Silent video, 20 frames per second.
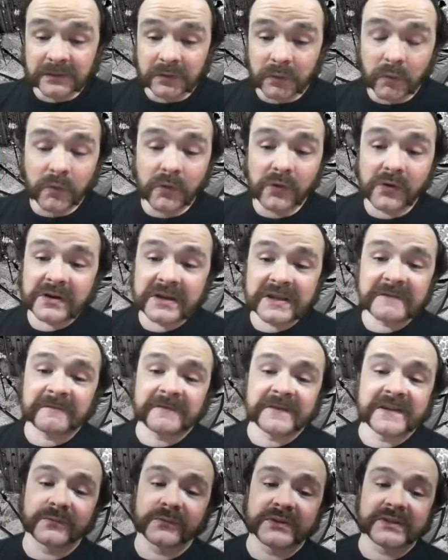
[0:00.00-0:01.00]
or if
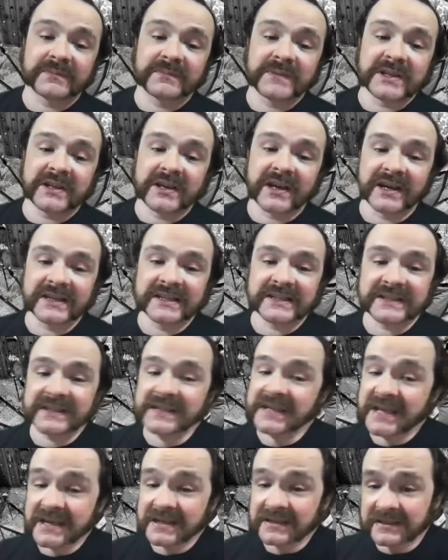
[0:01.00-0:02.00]
it was because
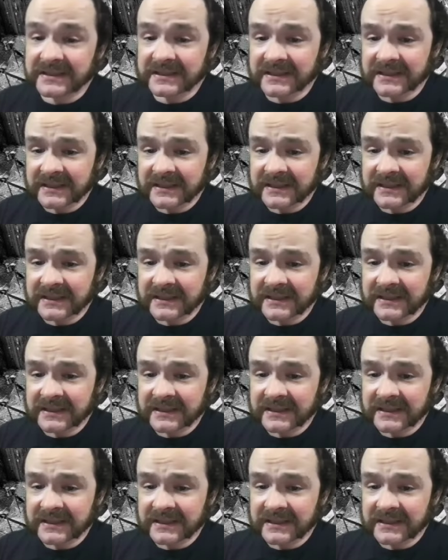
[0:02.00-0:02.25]
it